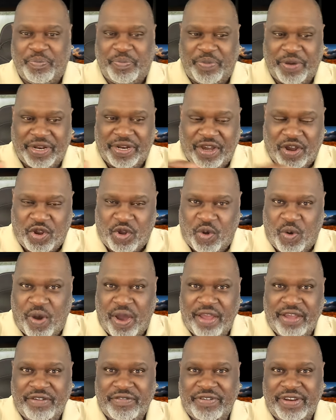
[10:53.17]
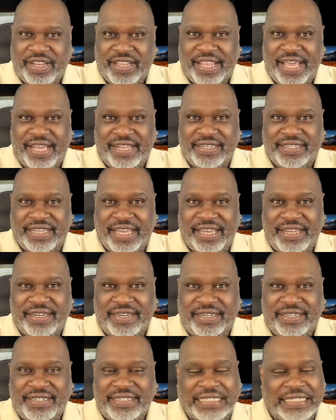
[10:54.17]
but acquiring that
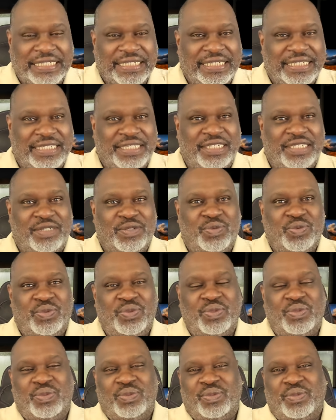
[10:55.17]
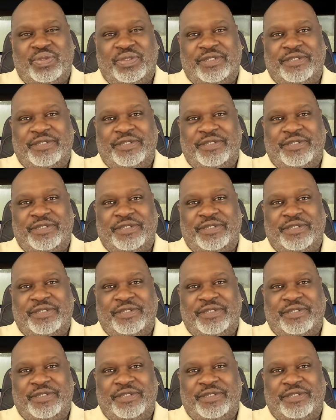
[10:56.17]
data, ooh.